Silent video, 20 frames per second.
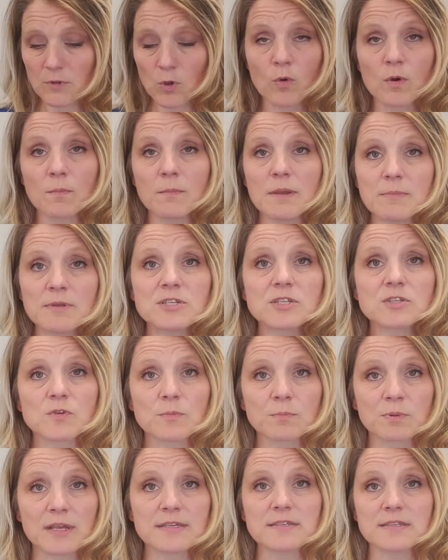or maybe just
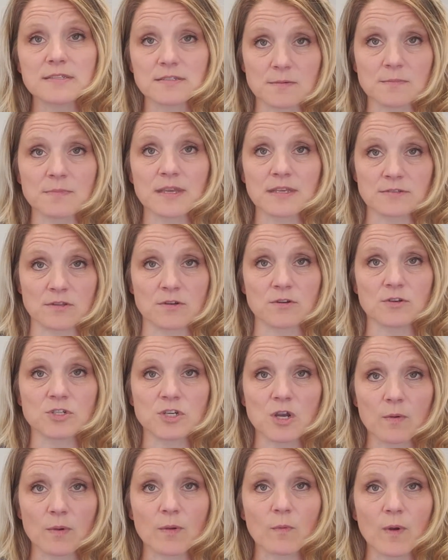replacing some things that are
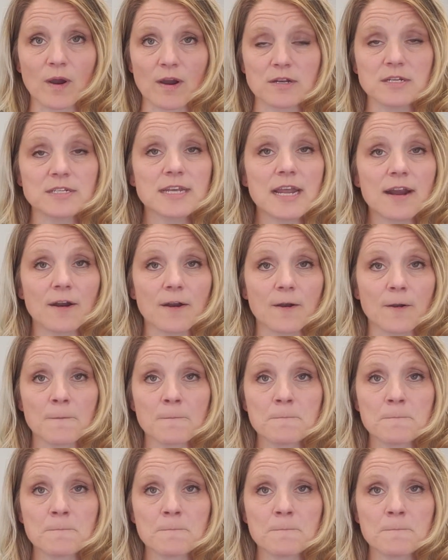showing wear and tear.